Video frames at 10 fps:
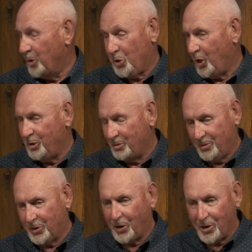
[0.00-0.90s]
which I'd
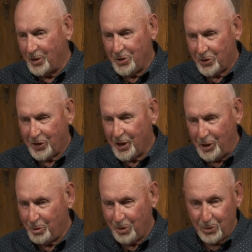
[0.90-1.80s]
started to
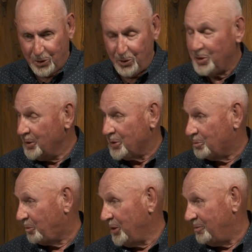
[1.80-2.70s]
study about two years
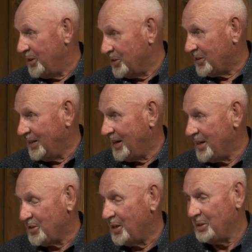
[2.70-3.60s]
previously? And
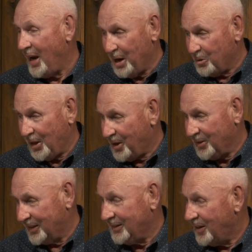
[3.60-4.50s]
I said, yeah, well,
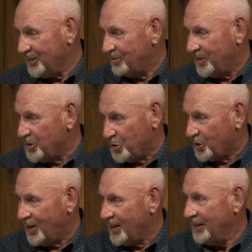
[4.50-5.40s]
I'll, I'll give it a
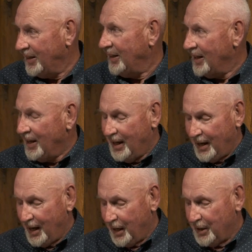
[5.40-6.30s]
shot.
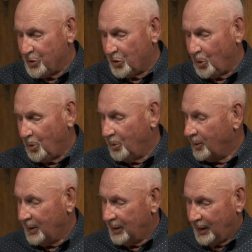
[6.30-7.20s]
And
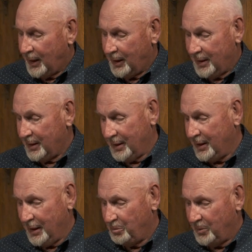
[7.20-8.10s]
so uh,
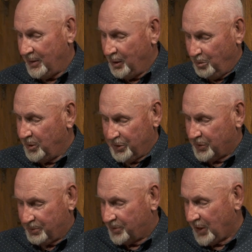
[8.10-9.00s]
it, it
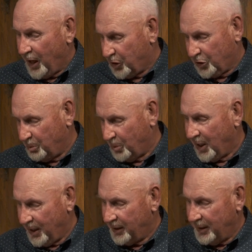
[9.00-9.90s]
was sanctioned
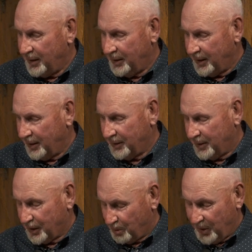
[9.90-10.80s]
by the, uh,
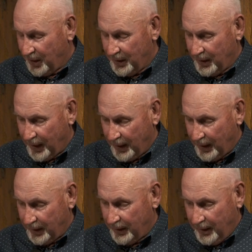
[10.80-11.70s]
the committee,
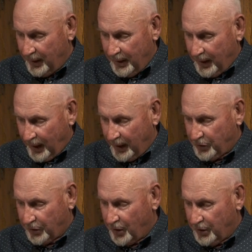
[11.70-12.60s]
and I
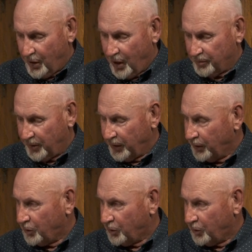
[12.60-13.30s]
started offering a